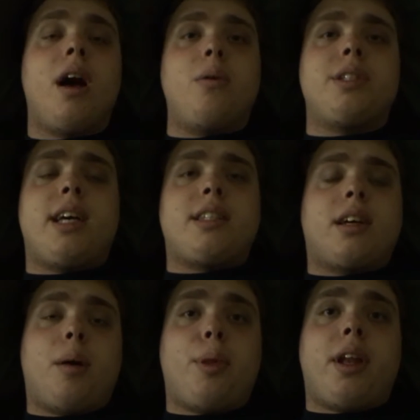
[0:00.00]
I was asked
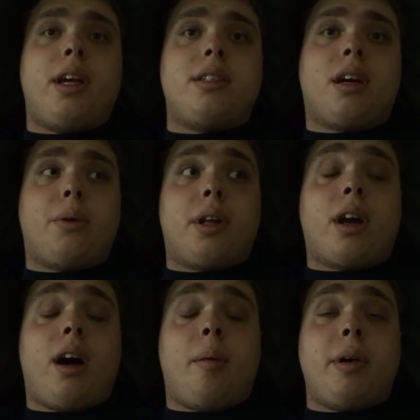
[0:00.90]
a couple of days ago in the
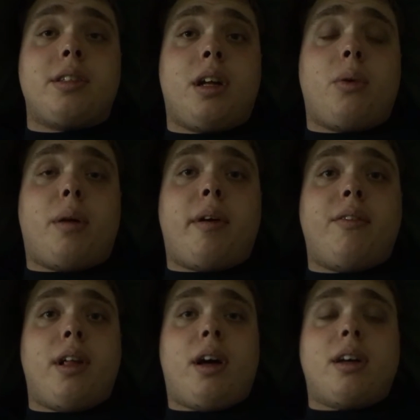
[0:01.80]
comments on one of my
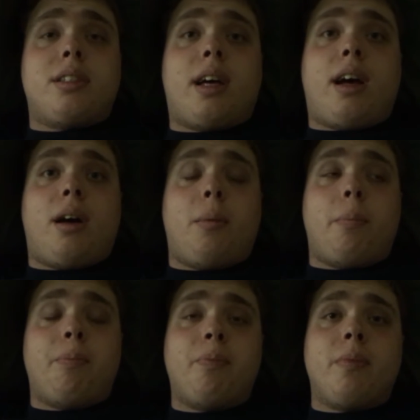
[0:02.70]
vlogs
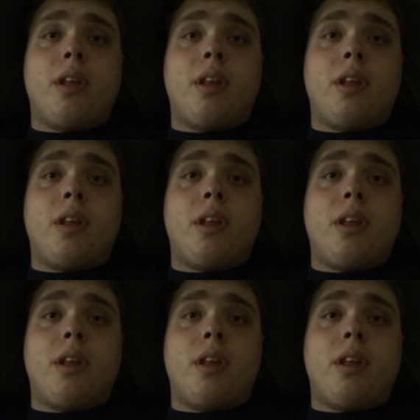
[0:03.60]
um,